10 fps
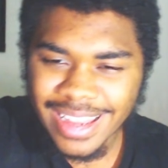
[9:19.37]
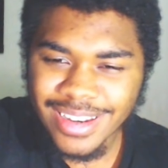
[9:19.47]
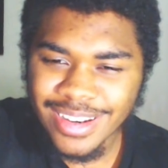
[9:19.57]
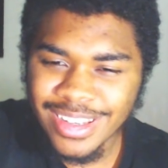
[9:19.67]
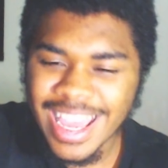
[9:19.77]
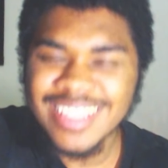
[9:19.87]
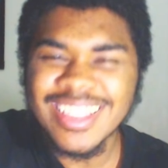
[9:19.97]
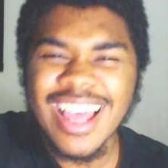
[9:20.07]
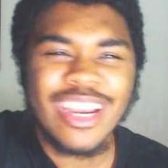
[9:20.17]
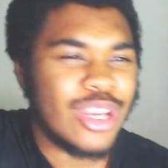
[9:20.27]
Yes
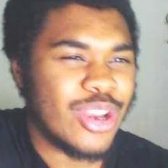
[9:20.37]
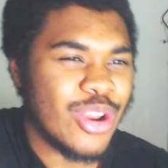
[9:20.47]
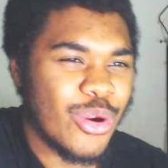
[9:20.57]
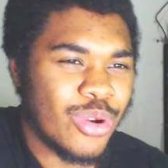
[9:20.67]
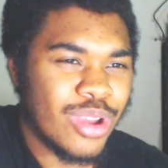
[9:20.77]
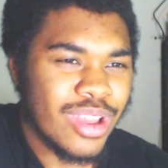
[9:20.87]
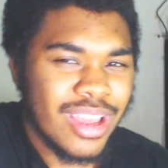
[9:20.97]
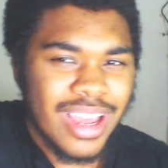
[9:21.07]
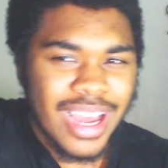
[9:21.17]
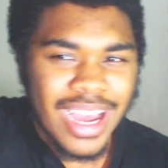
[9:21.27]
and no.
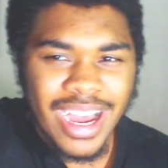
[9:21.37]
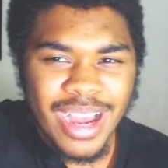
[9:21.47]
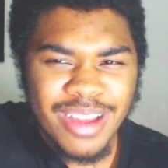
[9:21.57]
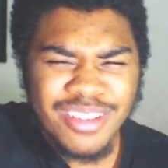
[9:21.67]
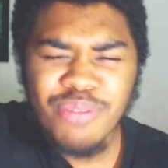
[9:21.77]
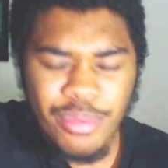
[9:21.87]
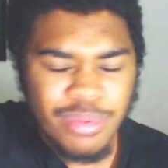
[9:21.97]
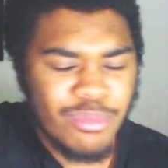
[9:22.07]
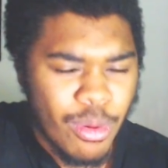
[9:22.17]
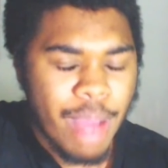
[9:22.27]

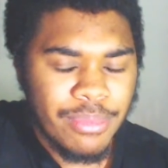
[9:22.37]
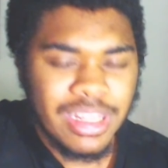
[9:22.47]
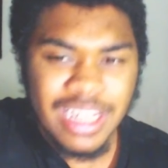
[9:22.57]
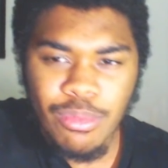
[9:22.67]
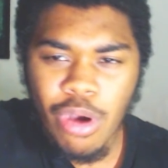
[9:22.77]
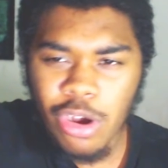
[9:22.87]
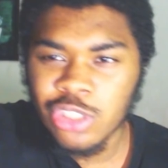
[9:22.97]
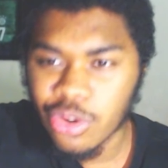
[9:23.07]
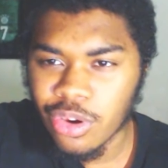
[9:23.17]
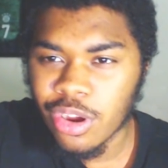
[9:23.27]
Probably, I'm leaning more
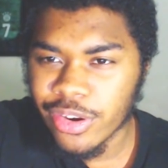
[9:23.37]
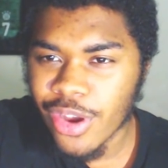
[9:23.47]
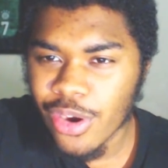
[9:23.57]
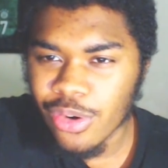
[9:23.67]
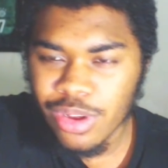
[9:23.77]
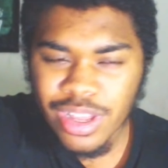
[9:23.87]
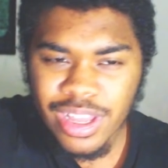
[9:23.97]
so on no.